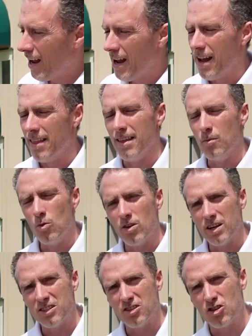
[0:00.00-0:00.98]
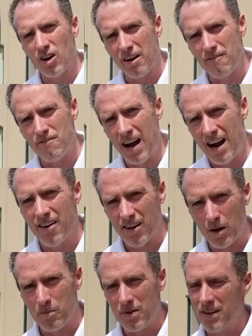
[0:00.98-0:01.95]
And then we'll get to try to fire it
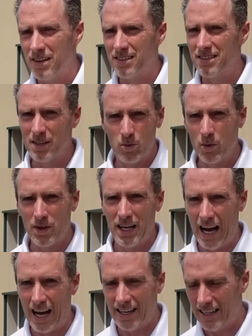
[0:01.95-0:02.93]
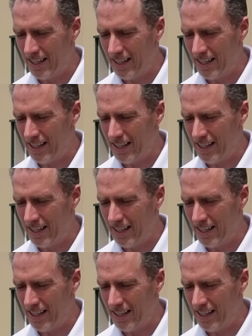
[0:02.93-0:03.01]
up, see what we got.